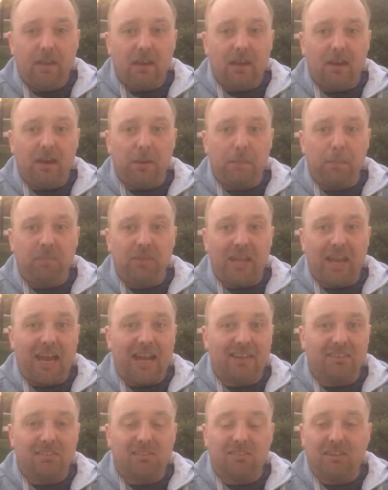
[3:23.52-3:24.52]

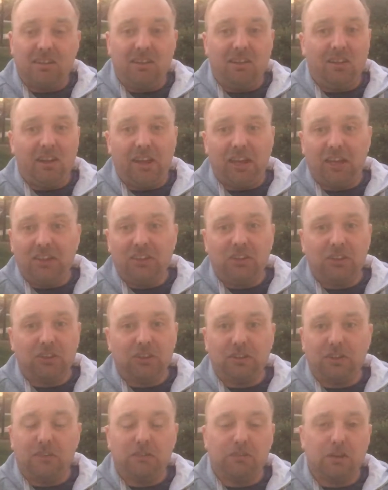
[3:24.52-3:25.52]
and still hitting
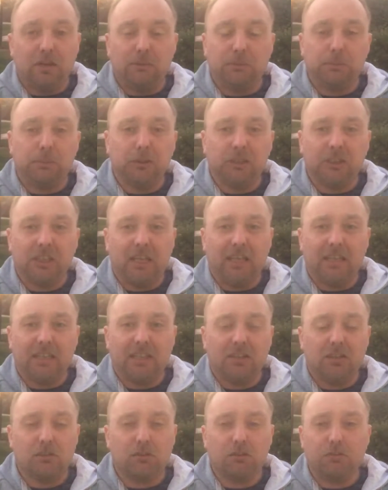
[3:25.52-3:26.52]
30 frames per
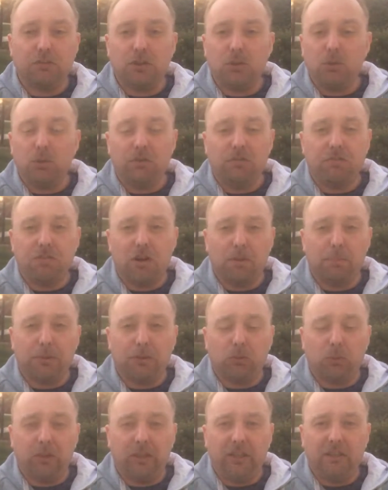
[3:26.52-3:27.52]
second is few and far
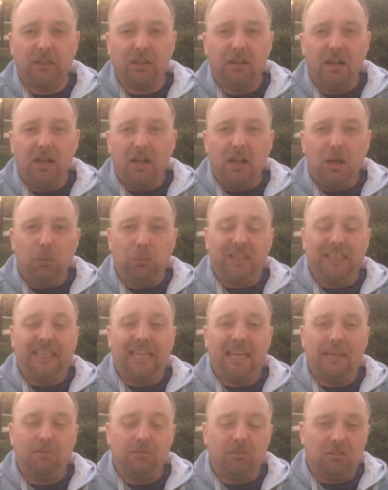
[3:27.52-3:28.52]
between, with the
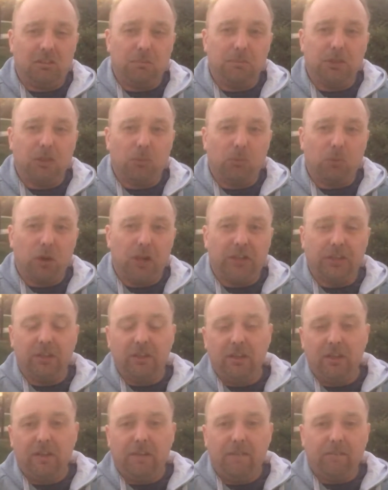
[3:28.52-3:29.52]
game seeming to run,
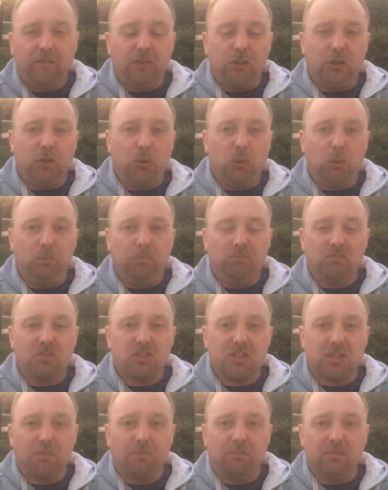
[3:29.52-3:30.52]

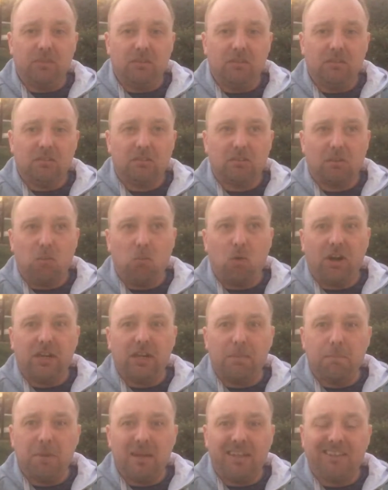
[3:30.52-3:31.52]
somewhere
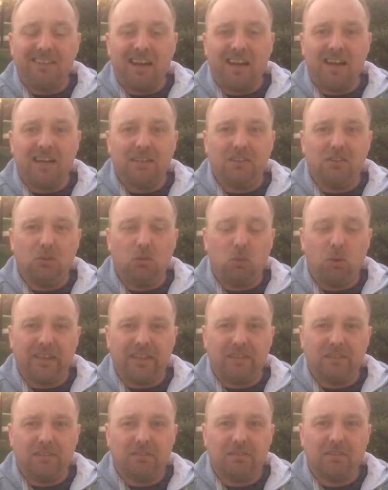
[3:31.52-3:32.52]
in the mid to high
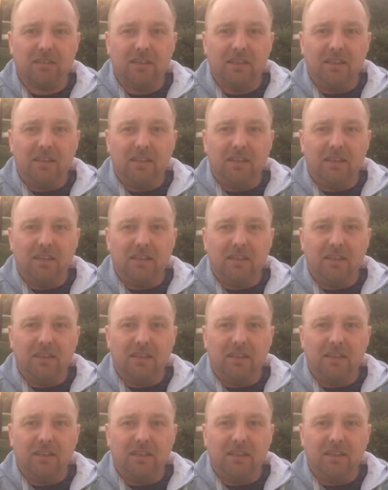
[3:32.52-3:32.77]
20s.